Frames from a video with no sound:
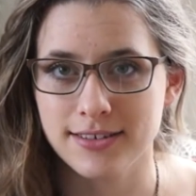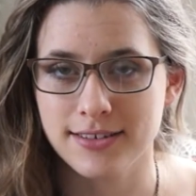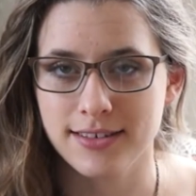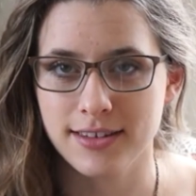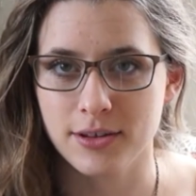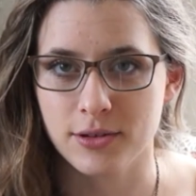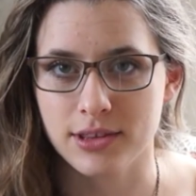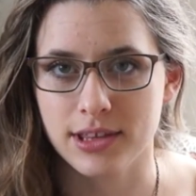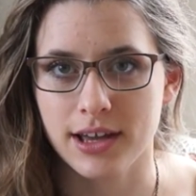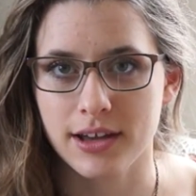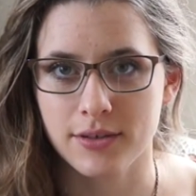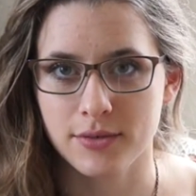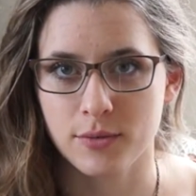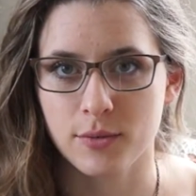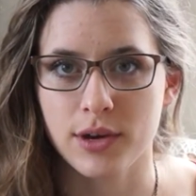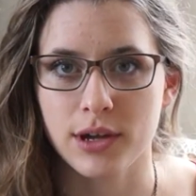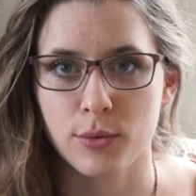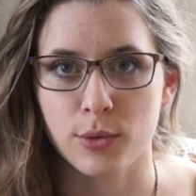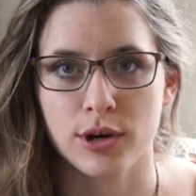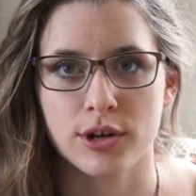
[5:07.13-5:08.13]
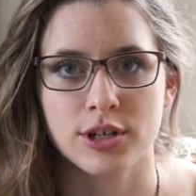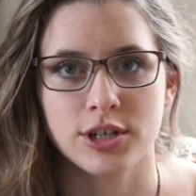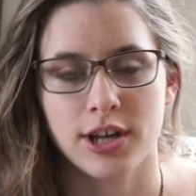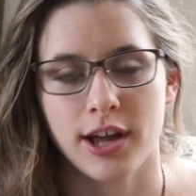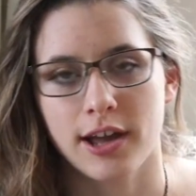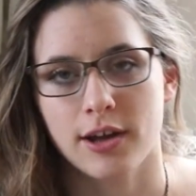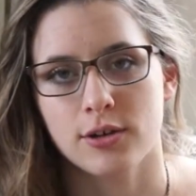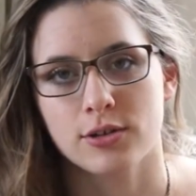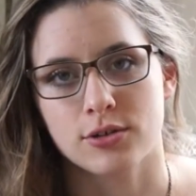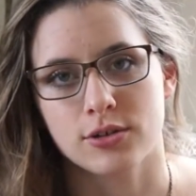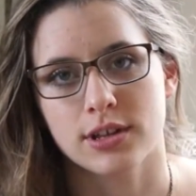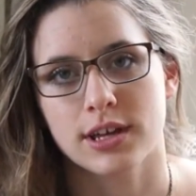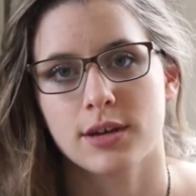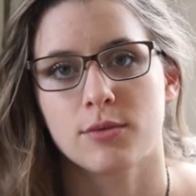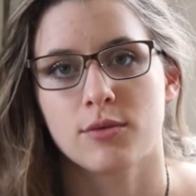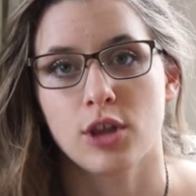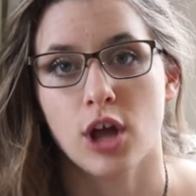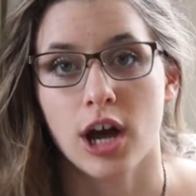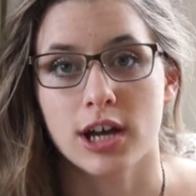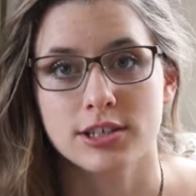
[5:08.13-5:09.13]
you know, that wayward child, or
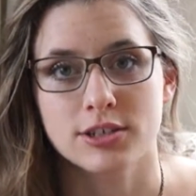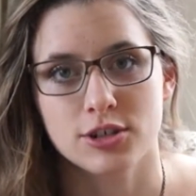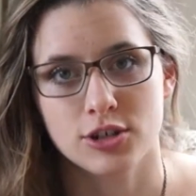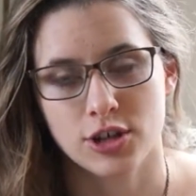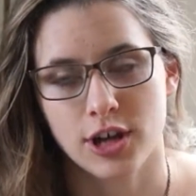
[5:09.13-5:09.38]
that lost